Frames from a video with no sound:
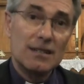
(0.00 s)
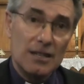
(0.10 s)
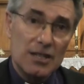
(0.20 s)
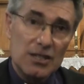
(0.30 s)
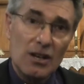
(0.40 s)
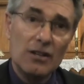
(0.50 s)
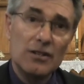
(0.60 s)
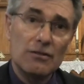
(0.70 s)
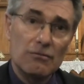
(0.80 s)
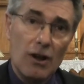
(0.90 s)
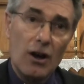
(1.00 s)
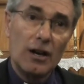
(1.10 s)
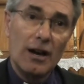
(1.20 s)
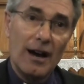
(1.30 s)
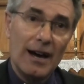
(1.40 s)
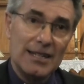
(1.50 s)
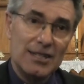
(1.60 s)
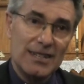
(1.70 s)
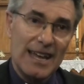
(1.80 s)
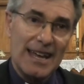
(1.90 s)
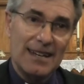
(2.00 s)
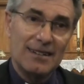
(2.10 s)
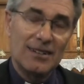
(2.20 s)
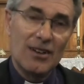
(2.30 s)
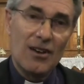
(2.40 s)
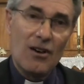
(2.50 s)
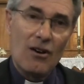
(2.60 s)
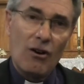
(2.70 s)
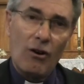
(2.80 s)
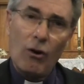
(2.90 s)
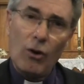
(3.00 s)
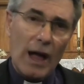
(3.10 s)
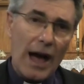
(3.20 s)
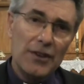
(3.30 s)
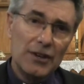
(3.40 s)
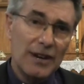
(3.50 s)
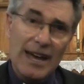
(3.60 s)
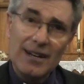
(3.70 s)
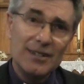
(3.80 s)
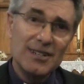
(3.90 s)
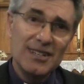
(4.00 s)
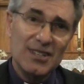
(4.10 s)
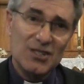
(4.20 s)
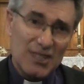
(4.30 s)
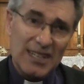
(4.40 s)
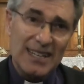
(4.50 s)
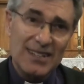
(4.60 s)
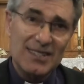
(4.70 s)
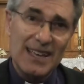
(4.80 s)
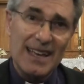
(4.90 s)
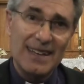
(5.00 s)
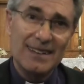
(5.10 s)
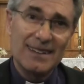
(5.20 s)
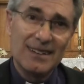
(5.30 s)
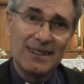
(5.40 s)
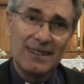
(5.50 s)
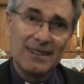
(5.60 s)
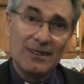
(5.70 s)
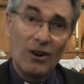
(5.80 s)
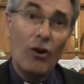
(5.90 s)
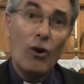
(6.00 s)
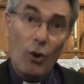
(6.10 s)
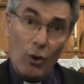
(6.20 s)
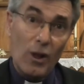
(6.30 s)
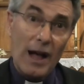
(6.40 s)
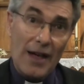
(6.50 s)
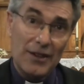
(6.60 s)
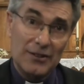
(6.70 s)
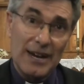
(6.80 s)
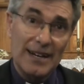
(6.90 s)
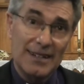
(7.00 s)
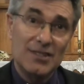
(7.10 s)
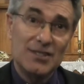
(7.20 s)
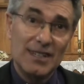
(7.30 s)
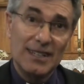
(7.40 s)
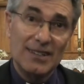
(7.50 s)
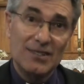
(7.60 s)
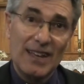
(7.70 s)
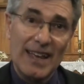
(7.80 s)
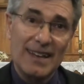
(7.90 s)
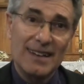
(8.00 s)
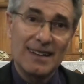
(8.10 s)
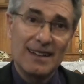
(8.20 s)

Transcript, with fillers: the solid rock, I stand. All other ground is sinking sand. All other ground is sinking sand.